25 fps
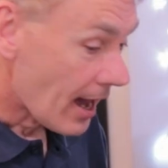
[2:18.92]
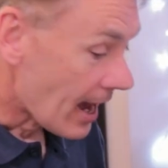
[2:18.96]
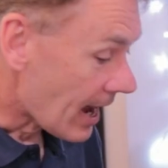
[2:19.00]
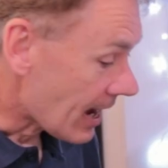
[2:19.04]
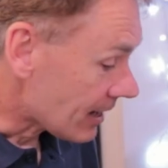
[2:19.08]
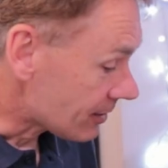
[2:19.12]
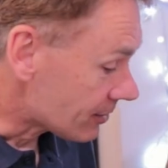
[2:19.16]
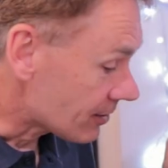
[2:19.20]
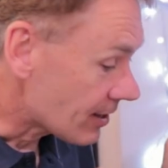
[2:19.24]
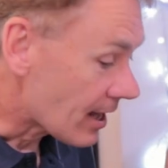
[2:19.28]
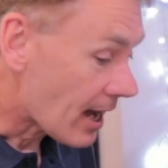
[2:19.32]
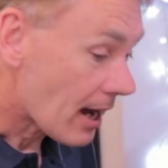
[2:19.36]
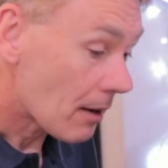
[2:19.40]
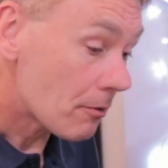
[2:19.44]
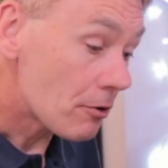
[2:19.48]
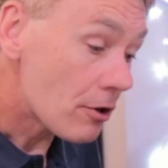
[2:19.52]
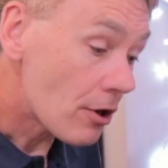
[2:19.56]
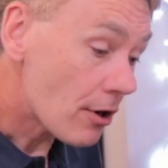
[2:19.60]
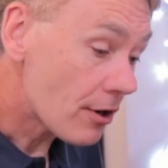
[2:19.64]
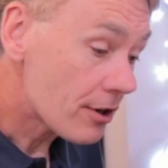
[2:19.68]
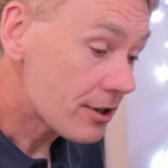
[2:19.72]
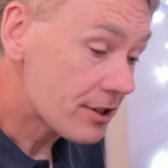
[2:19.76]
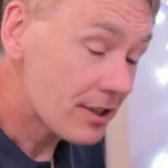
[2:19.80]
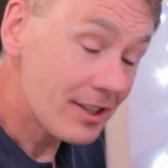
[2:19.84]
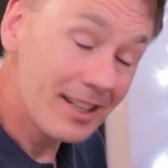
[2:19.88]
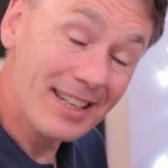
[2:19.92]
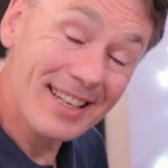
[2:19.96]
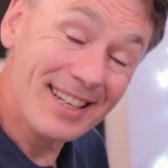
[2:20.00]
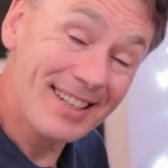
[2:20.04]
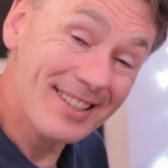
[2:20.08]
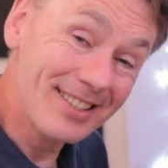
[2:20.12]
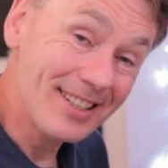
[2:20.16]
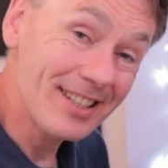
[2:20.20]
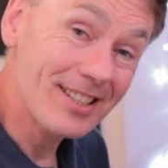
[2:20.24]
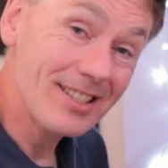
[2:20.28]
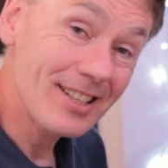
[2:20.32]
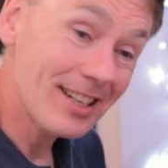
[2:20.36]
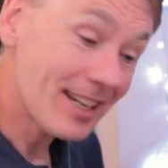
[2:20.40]
It's now nice and
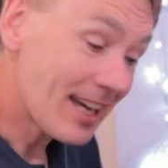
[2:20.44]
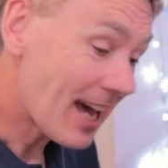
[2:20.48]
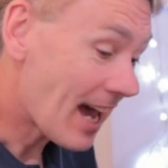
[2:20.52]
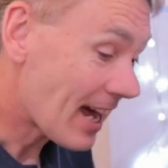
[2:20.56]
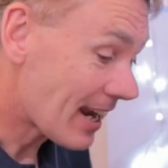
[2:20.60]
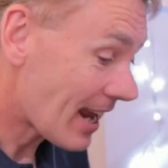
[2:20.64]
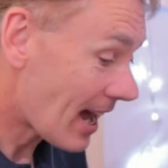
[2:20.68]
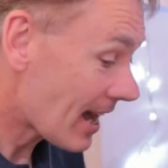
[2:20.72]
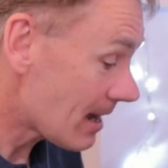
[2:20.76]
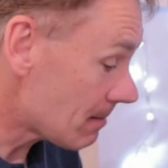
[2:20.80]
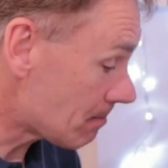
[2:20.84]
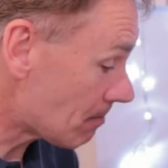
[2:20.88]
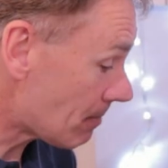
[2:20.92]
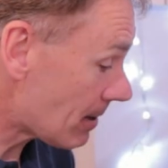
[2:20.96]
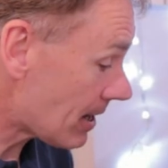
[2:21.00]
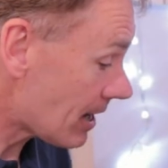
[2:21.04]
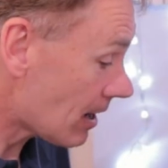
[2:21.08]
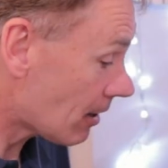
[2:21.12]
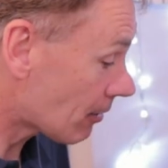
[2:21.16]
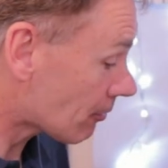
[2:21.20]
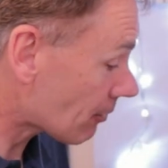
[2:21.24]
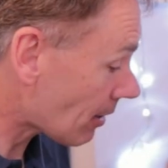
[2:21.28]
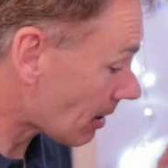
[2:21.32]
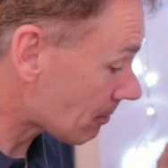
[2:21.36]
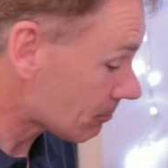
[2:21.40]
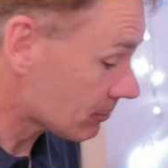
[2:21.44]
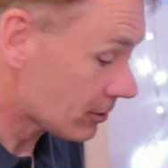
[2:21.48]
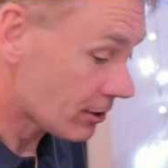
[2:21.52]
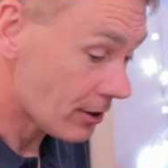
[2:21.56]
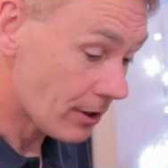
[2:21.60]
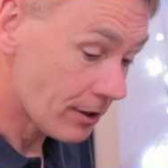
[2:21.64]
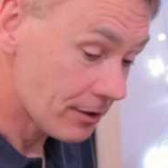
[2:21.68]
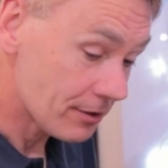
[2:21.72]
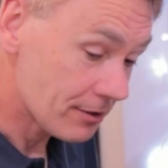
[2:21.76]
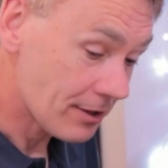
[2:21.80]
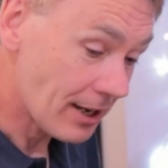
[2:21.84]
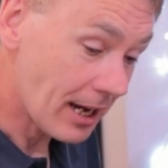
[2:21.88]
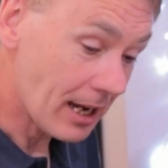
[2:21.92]
easy to get a Beogram
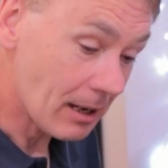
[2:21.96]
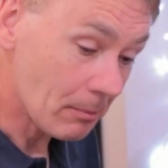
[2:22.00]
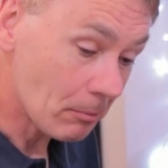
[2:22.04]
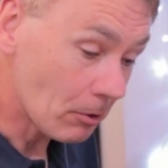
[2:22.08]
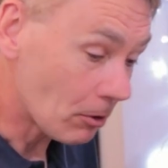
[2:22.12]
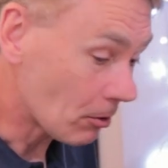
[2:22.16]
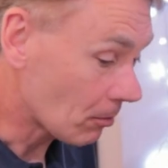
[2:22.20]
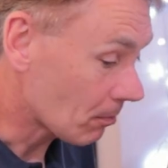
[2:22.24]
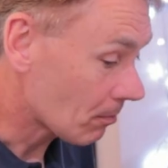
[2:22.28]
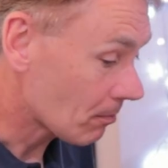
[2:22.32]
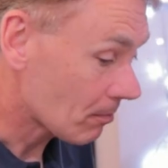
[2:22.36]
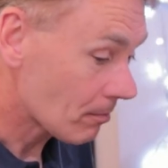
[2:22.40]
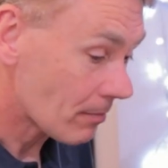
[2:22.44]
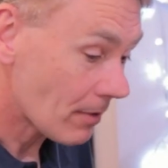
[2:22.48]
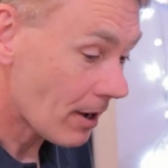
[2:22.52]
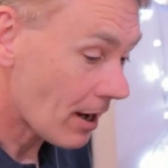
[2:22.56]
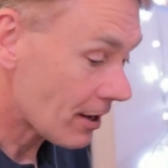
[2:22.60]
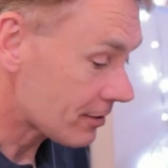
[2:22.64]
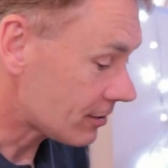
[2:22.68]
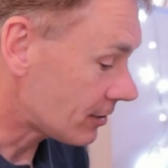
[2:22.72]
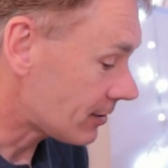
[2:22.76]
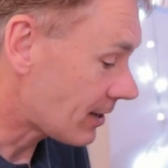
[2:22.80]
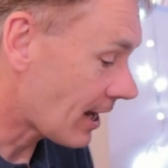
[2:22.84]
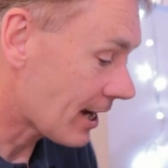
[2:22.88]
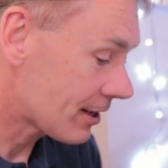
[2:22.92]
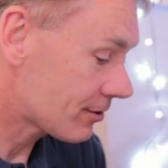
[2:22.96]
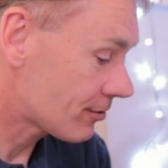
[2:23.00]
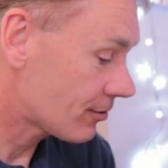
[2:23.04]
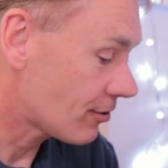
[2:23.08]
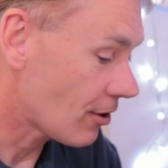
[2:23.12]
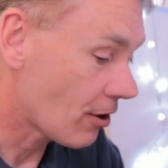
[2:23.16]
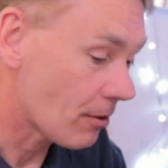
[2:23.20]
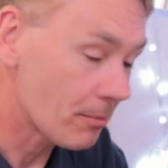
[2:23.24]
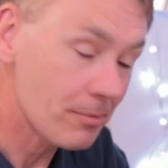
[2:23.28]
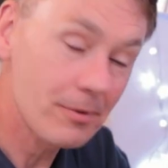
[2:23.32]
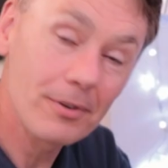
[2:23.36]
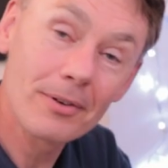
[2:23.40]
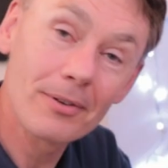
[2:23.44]
turntable as a
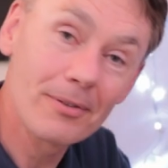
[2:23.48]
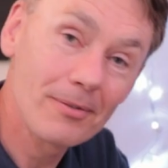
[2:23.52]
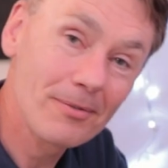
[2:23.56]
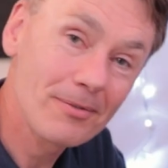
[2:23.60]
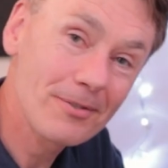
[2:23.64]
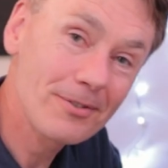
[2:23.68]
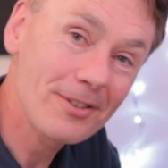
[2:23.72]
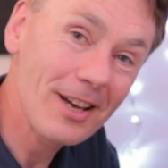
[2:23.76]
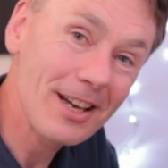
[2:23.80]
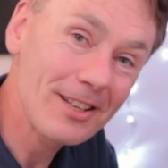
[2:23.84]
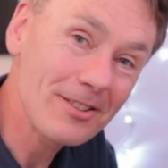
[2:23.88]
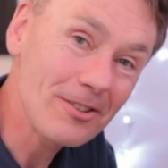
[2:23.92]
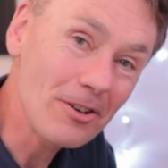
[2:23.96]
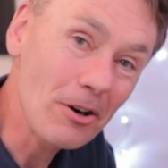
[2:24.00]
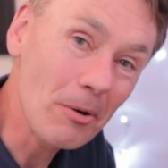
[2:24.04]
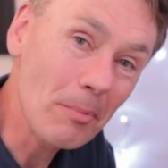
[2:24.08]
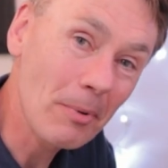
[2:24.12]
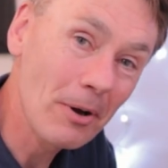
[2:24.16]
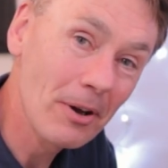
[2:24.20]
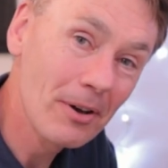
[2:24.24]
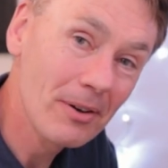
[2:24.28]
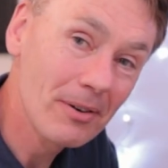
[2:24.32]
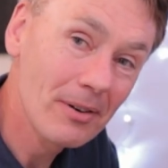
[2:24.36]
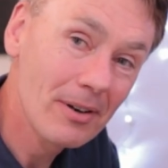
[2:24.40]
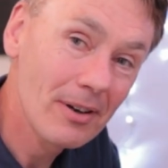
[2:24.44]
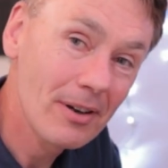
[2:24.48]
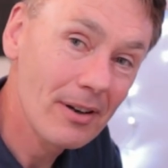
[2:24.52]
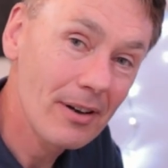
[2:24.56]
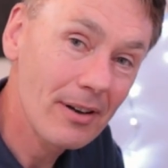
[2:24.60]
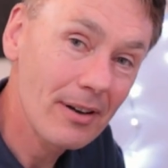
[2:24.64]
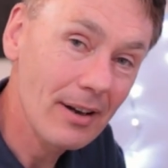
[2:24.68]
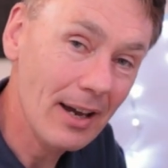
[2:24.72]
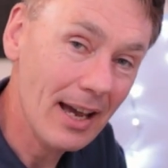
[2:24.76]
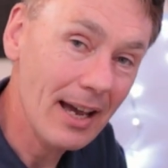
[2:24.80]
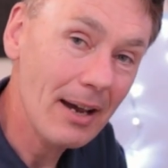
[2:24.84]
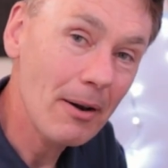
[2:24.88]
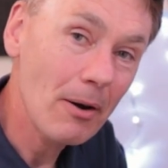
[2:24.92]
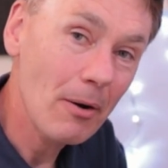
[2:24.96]
desktop setup
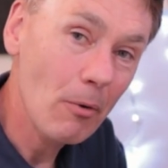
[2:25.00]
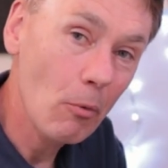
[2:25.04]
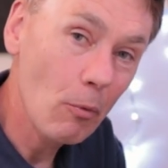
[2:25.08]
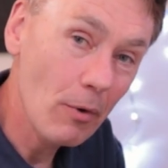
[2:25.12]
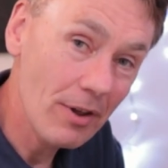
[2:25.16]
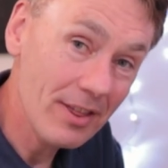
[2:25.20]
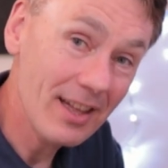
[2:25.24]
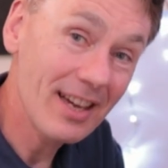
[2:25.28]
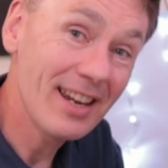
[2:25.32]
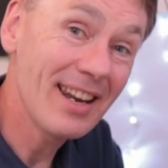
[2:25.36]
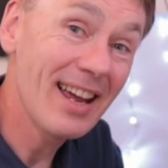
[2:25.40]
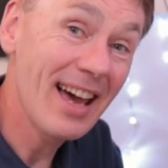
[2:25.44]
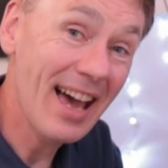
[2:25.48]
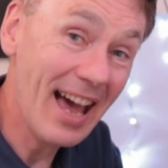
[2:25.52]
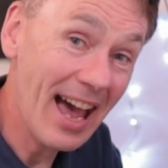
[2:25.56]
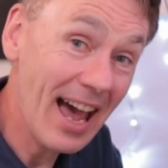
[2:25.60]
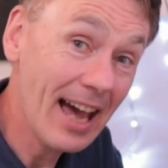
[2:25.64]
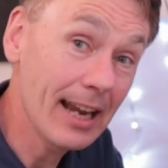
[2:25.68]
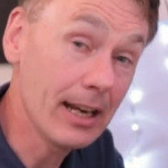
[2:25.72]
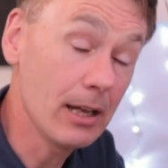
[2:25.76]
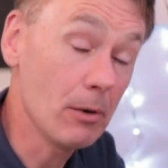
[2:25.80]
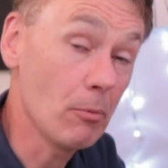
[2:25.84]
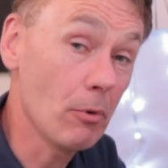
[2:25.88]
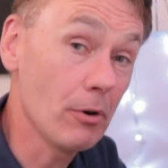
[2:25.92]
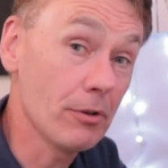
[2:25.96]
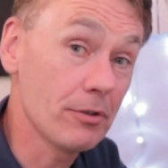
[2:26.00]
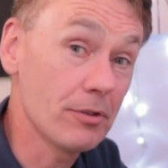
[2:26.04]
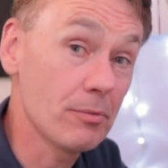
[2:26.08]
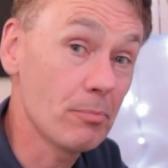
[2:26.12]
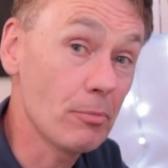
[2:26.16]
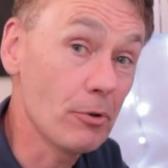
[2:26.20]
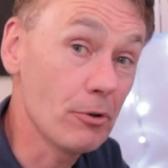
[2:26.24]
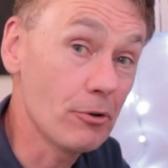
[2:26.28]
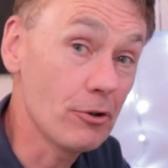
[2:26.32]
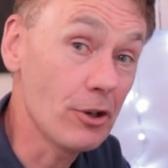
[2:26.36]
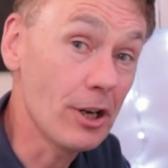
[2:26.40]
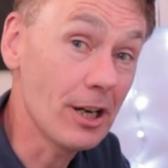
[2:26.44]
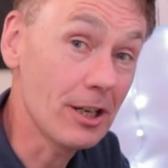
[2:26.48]
within anyone's
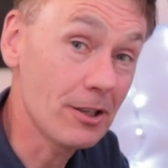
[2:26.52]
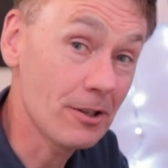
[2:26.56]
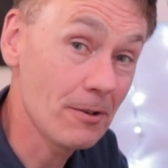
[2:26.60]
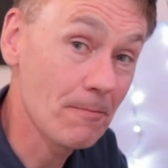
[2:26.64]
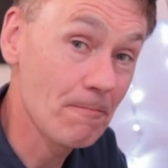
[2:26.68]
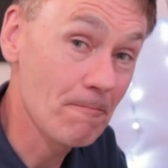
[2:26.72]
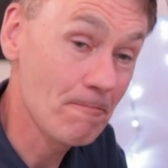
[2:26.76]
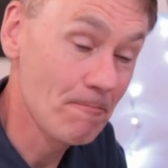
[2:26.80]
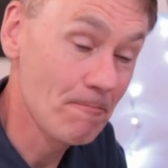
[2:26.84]
budget.